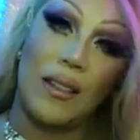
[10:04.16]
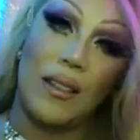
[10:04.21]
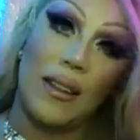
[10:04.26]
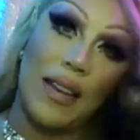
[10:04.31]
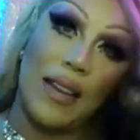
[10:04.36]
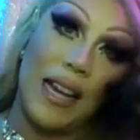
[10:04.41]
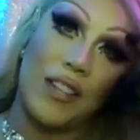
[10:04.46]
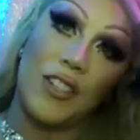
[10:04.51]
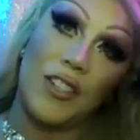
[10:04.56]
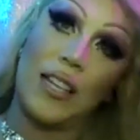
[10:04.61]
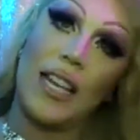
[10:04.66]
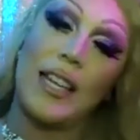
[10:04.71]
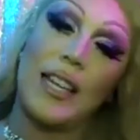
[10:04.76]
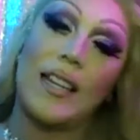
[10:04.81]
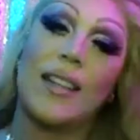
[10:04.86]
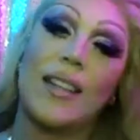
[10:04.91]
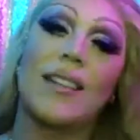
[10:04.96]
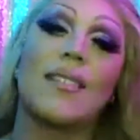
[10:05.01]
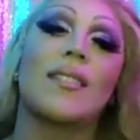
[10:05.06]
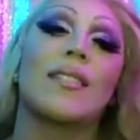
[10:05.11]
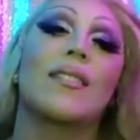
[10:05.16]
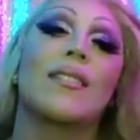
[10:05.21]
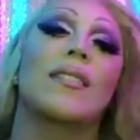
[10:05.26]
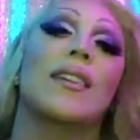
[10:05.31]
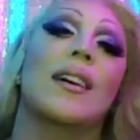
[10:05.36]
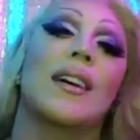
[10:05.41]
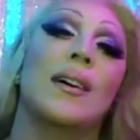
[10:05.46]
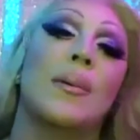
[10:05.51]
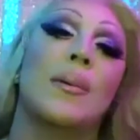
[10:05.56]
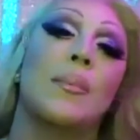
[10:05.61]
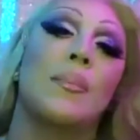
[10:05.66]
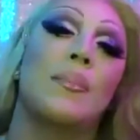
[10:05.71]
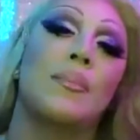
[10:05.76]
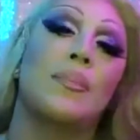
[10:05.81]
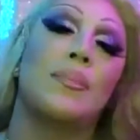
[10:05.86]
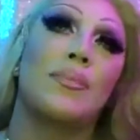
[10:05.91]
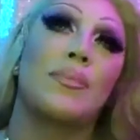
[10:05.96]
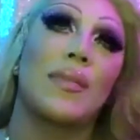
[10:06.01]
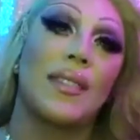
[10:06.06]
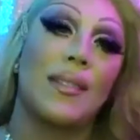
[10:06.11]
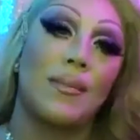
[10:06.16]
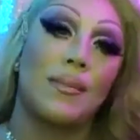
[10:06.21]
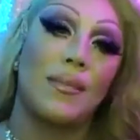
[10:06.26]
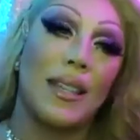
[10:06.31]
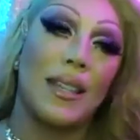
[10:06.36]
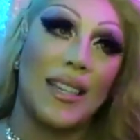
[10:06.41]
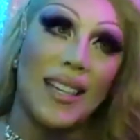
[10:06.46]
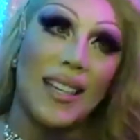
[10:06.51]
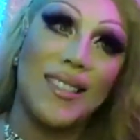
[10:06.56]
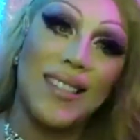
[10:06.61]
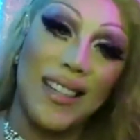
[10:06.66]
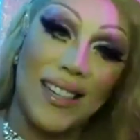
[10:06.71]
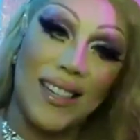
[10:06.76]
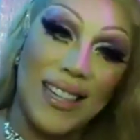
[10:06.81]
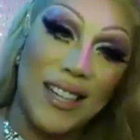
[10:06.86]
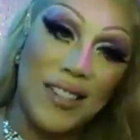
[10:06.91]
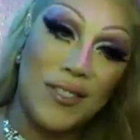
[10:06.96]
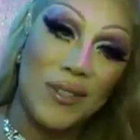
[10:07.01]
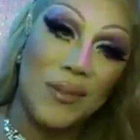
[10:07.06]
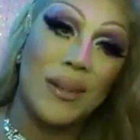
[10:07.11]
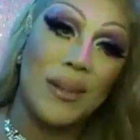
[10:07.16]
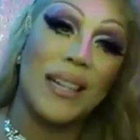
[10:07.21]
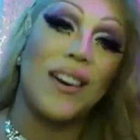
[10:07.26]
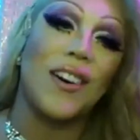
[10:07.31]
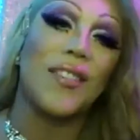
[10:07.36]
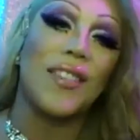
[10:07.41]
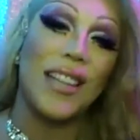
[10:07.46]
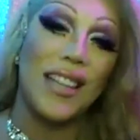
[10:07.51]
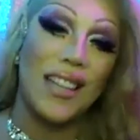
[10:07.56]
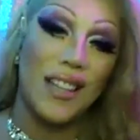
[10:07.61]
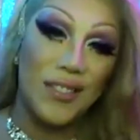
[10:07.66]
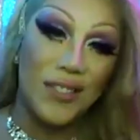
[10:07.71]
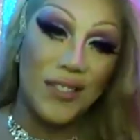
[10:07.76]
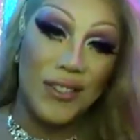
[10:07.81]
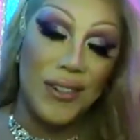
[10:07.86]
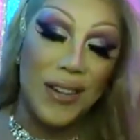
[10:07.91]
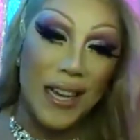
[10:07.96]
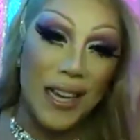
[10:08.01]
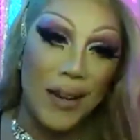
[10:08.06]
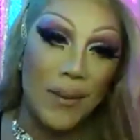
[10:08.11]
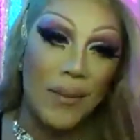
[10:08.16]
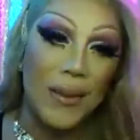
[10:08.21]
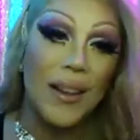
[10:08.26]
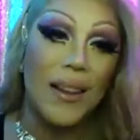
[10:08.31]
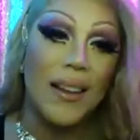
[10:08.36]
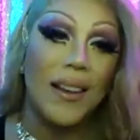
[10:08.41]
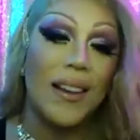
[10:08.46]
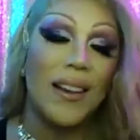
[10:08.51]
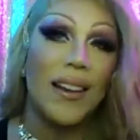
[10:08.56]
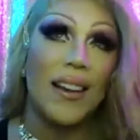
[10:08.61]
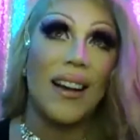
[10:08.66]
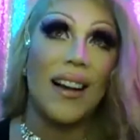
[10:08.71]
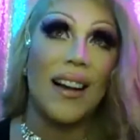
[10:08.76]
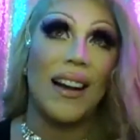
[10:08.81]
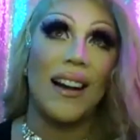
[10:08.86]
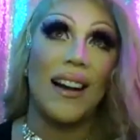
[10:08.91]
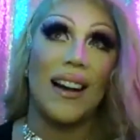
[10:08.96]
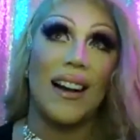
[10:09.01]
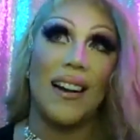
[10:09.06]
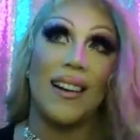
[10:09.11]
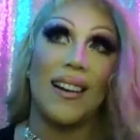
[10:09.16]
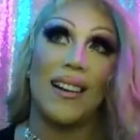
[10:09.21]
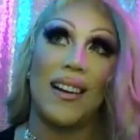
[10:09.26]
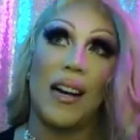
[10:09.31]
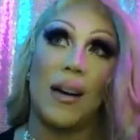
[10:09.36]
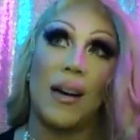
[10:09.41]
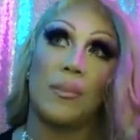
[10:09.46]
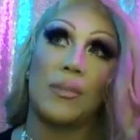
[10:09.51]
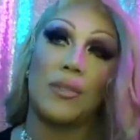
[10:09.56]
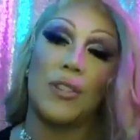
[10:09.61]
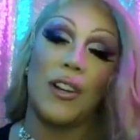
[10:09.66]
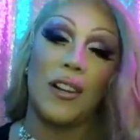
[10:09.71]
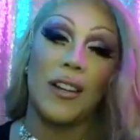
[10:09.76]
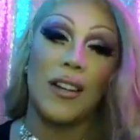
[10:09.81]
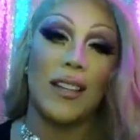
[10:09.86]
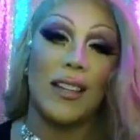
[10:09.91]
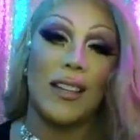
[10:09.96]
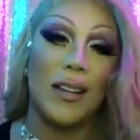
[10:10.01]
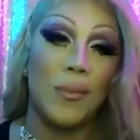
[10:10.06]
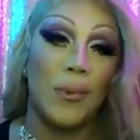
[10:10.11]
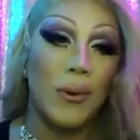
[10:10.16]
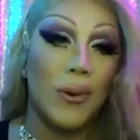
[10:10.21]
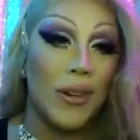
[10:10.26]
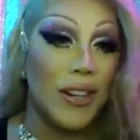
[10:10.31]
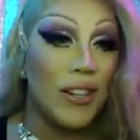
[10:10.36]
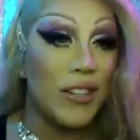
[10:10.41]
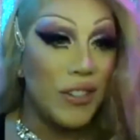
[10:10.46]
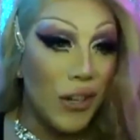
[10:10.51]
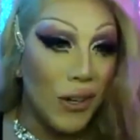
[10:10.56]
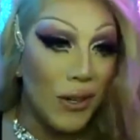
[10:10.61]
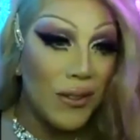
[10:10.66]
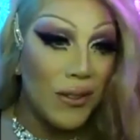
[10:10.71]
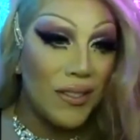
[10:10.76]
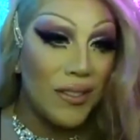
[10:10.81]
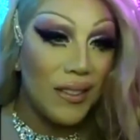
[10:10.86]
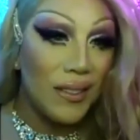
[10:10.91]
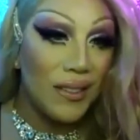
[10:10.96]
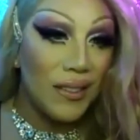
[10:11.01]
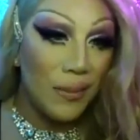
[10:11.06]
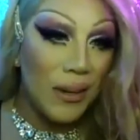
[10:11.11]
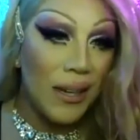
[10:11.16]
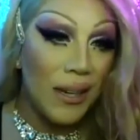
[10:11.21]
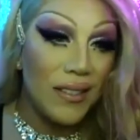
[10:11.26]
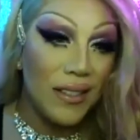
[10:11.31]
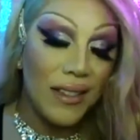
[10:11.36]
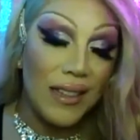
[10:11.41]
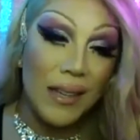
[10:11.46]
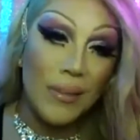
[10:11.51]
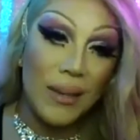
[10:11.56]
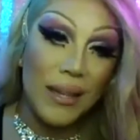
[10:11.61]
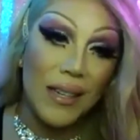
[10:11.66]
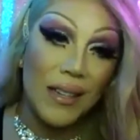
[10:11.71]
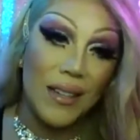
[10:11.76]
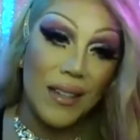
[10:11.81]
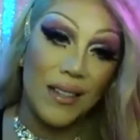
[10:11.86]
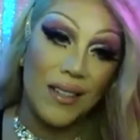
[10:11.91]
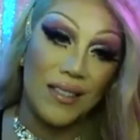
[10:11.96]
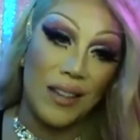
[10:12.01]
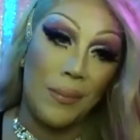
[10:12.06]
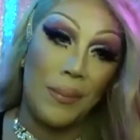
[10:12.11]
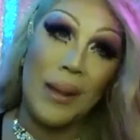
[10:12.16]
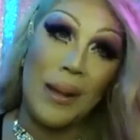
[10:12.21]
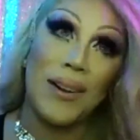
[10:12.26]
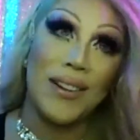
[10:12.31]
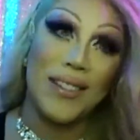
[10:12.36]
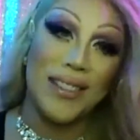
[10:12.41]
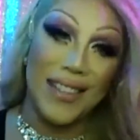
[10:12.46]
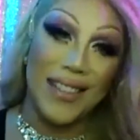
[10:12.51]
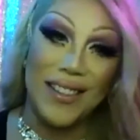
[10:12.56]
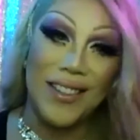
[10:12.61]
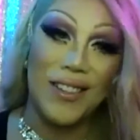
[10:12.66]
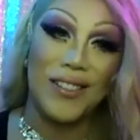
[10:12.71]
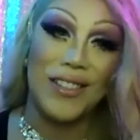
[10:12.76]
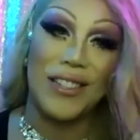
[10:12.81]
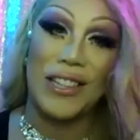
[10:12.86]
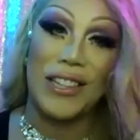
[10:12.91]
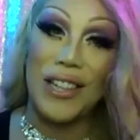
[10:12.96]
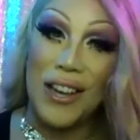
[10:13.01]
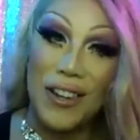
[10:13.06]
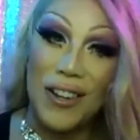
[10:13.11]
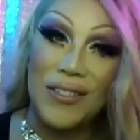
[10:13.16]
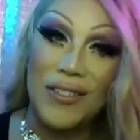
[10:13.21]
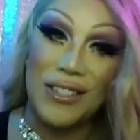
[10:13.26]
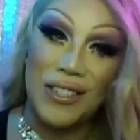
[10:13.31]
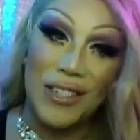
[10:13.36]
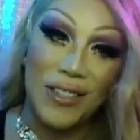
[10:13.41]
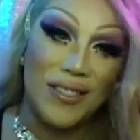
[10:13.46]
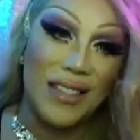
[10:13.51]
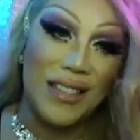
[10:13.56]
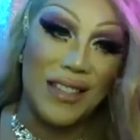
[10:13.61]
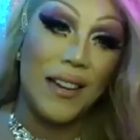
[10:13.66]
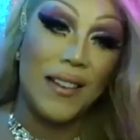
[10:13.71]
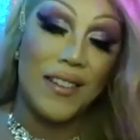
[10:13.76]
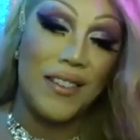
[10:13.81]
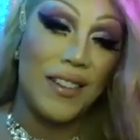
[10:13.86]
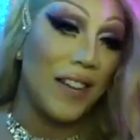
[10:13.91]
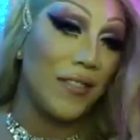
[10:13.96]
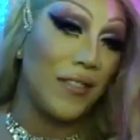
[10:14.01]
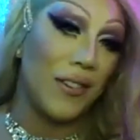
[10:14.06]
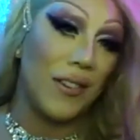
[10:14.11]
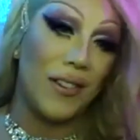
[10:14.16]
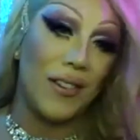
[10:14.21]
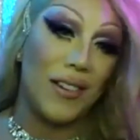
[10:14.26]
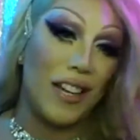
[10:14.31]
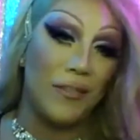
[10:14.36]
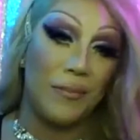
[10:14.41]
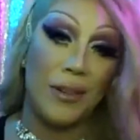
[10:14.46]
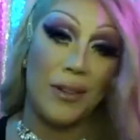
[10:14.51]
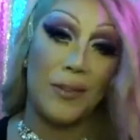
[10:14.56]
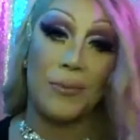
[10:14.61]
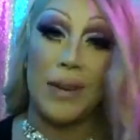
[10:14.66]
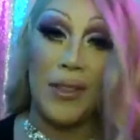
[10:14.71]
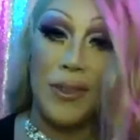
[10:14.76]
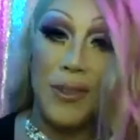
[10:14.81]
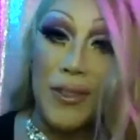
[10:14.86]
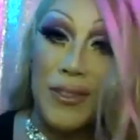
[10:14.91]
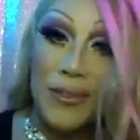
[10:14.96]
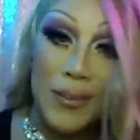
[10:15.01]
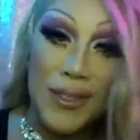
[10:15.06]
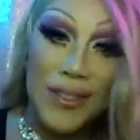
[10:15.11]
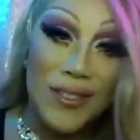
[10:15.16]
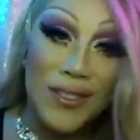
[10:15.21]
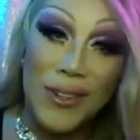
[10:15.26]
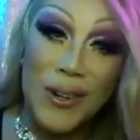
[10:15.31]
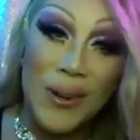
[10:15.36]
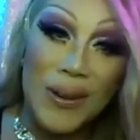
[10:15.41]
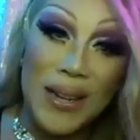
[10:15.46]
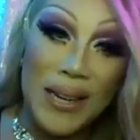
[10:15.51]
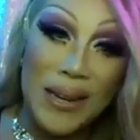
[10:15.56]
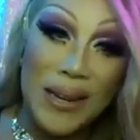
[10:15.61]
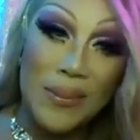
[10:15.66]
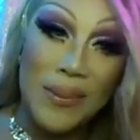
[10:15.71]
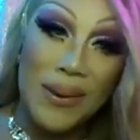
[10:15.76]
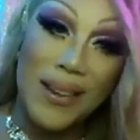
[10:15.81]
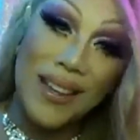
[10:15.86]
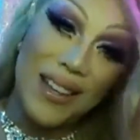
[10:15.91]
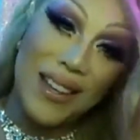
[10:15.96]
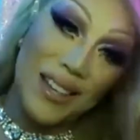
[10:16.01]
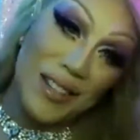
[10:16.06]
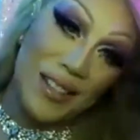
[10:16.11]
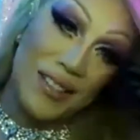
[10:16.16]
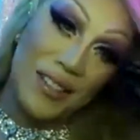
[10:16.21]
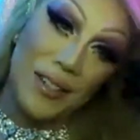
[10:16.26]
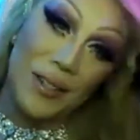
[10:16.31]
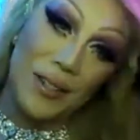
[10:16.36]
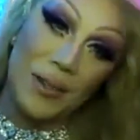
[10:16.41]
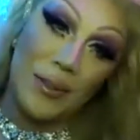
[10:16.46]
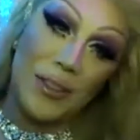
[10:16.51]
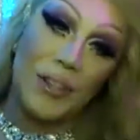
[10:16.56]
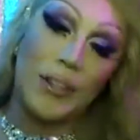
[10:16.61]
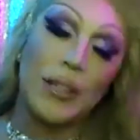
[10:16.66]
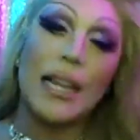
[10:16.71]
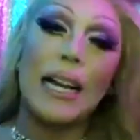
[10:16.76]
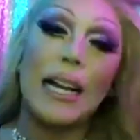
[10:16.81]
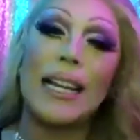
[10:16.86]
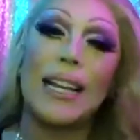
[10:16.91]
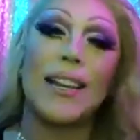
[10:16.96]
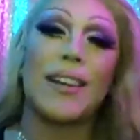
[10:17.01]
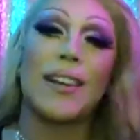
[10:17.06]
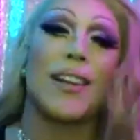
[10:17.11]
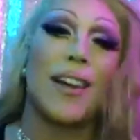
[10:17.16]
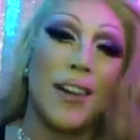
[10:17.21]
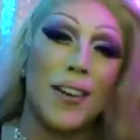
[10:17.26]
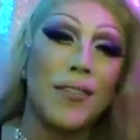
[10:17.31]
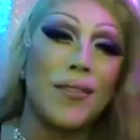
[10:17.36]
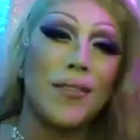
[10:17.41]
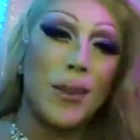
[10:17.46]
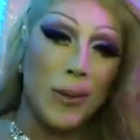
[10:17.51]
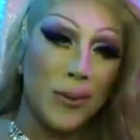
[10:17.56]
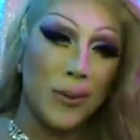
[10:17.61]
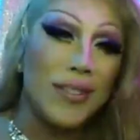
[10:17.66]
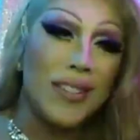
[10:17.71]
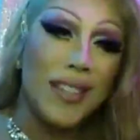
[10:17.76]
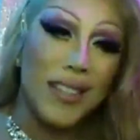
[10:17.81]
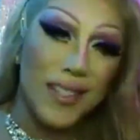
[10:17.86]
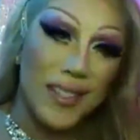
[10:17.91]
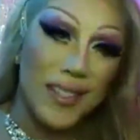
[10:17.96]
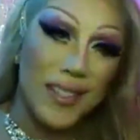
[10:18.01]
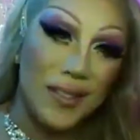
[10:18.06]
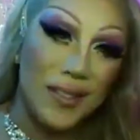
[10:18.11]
educating kids in a classroom, but on the Instagram, I'm targeting more adults, surprisingly, because apparently there's a lot of adults that never have been read those books growing up. So they're lacking a lot of those skills.